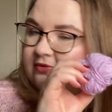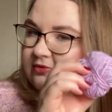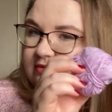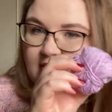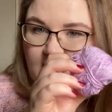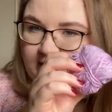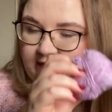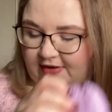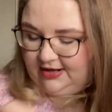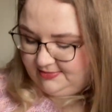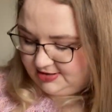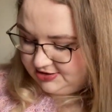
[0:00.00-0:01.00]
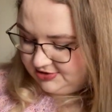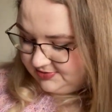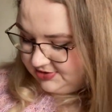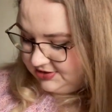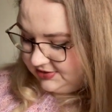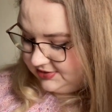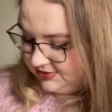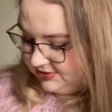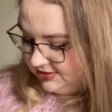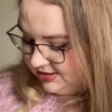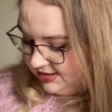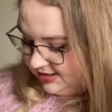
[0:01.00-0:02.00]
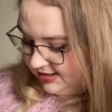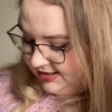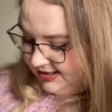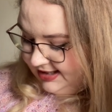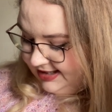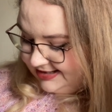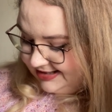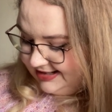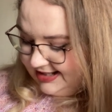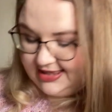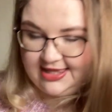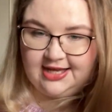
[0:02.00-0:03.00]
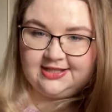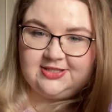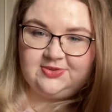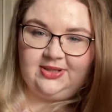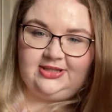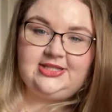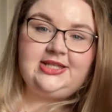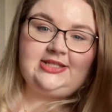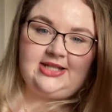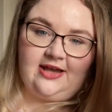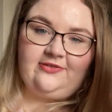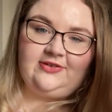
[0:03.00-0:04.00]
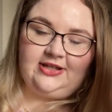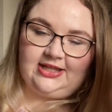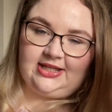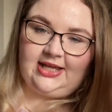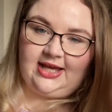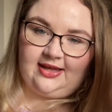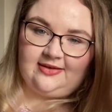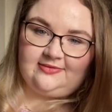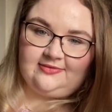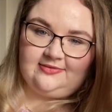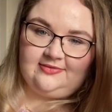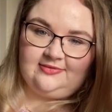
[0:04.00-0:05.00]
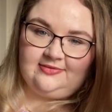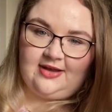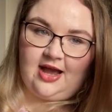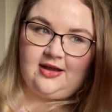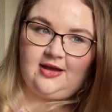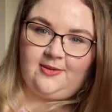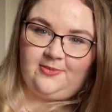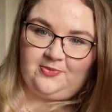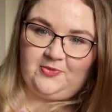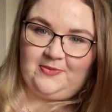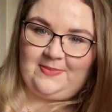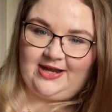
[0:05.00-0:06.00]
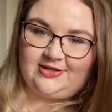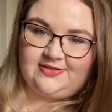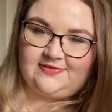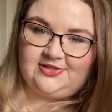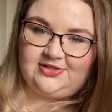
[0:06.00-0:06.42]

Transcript: not very much was used to knit that. So I'll definitely get a couple more pairs of